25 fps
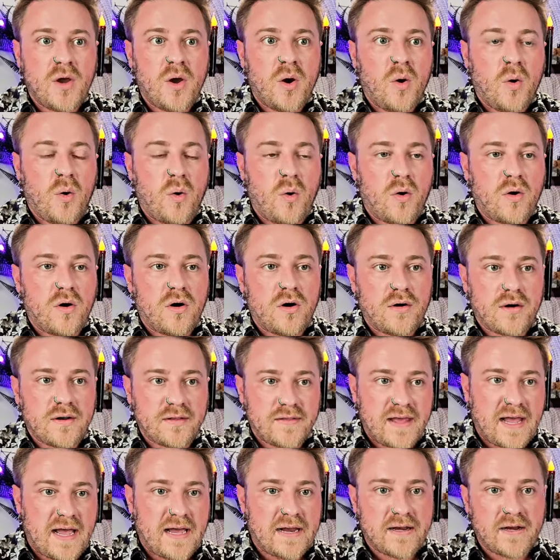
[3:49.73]
Or
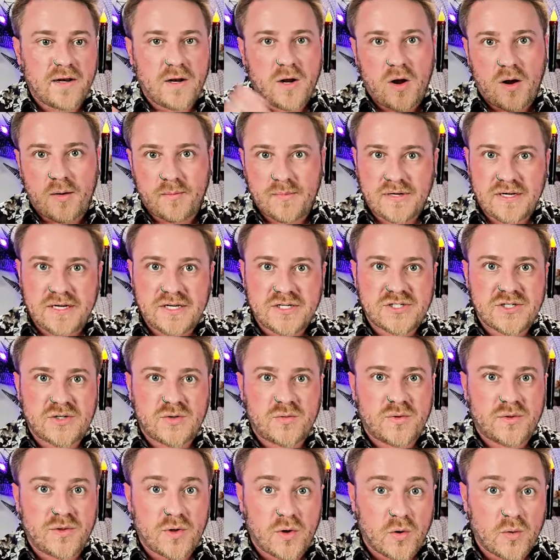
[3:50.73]
that in combination
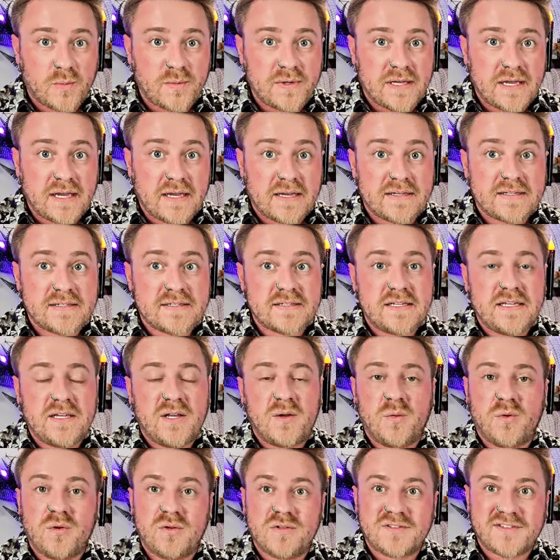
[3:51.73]
with OBS
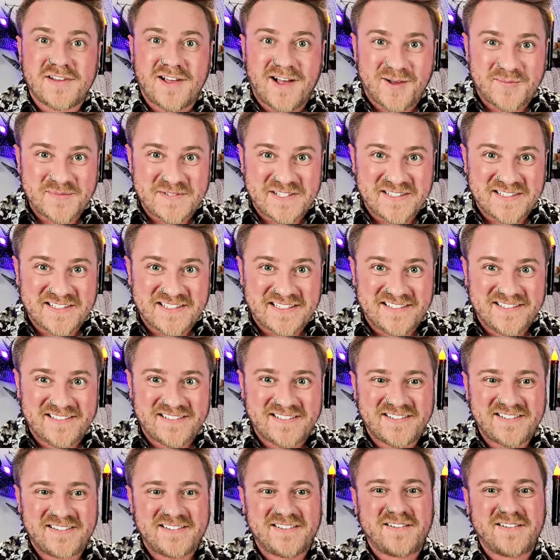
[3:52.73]
equals obsolete.